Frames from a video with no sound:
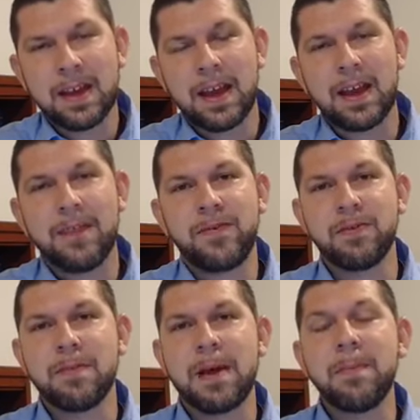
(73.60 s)
And if you
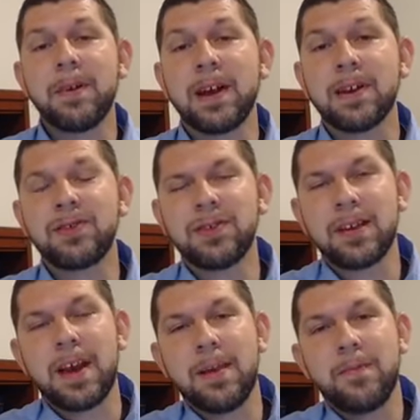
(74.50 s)
remember
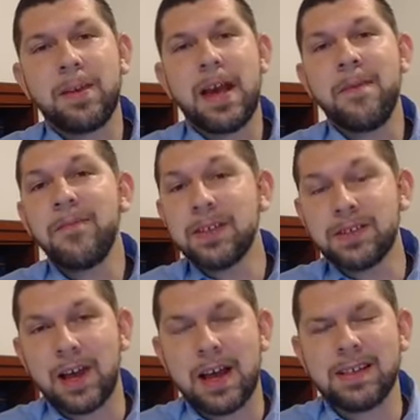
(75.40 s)
yesterday, we
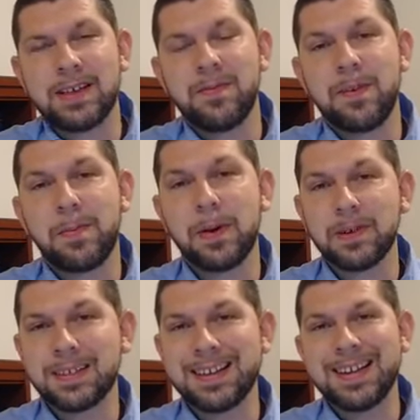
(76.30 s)
emphasized that when a
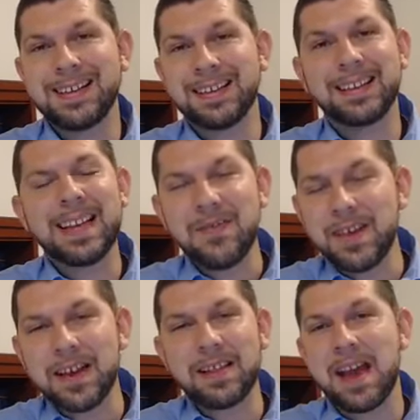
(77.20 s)
person is
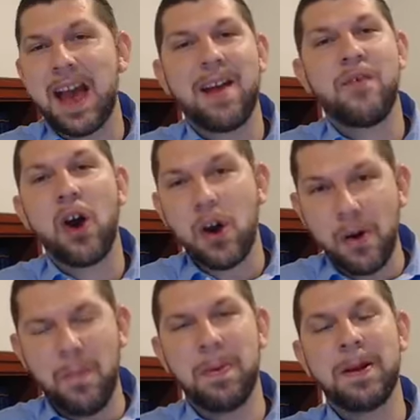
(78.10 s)
living, they have
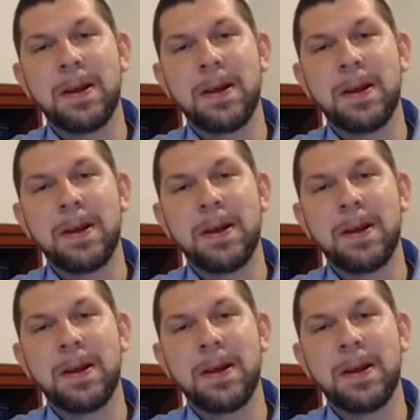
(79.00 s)
hope.